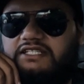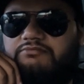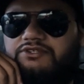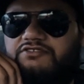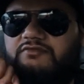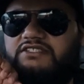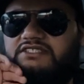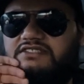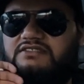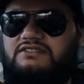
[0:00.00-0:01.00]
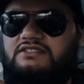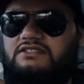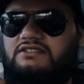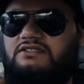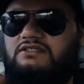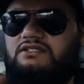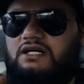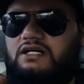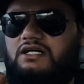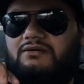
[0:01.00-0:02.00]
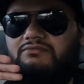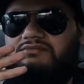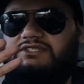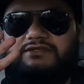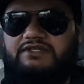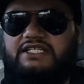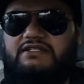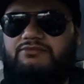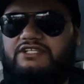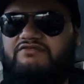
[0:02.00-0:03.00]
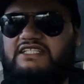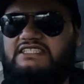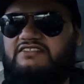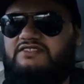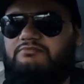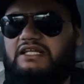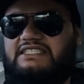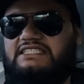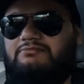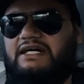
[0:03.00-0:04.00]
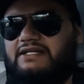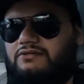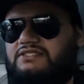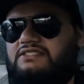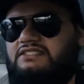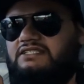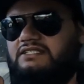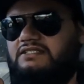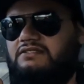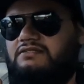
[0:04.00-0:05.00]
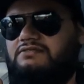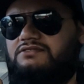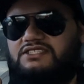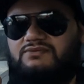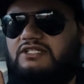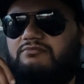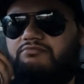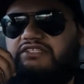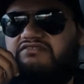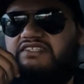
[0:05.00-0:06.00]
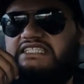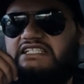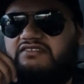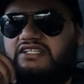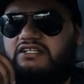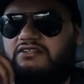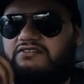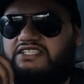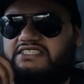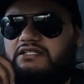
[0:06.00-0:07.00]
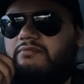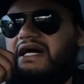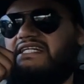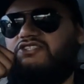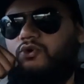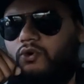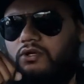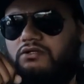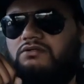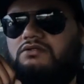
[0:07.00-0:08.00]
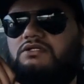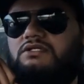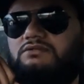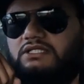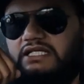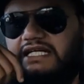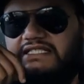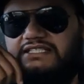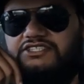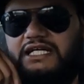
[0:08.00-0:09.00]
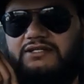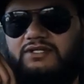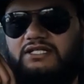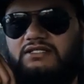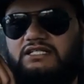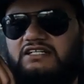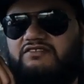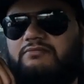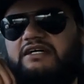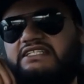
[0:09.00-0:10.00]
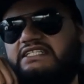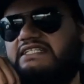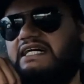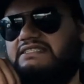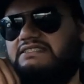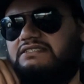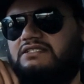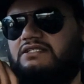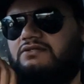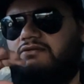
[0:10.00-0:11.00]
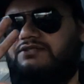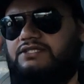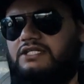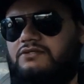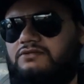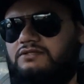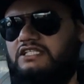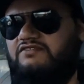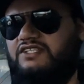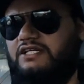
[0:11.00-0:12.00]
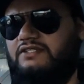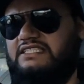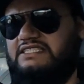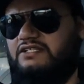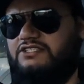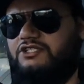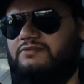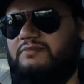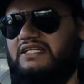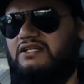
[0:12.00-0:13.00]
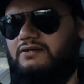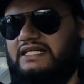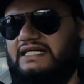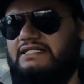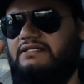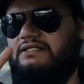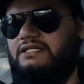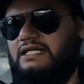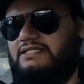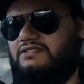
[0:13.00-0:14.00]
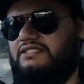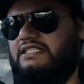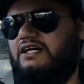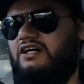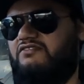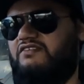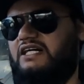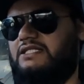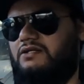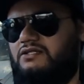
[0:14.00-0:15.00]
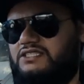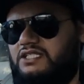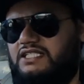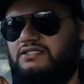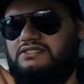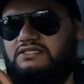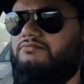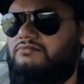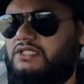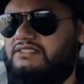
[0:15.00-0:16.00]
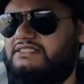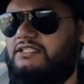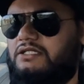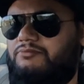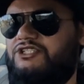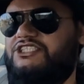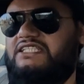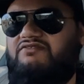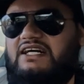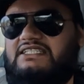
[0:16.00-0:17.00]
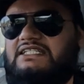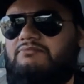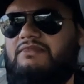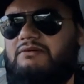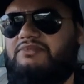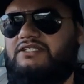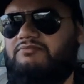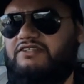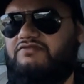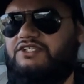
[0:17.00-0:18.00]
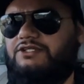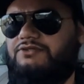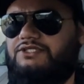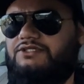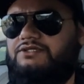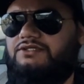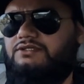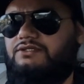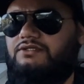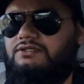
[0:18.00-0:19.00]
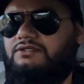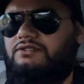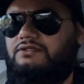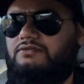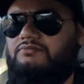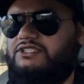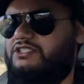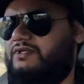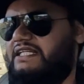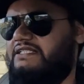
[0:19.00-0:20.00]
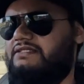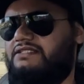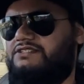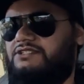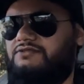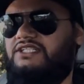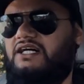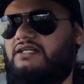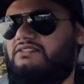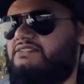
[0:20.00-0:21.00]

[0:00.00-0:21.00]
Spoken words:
improvement. To me, the pre-facelift plastic paddles just won't be fitting of a car of this type at all. Glad that Jaguar have amended that. Also, even though this is not the top spec car again, and it's got the half analog dials, I still appreciate the fact that the map can be viewed between the two dials.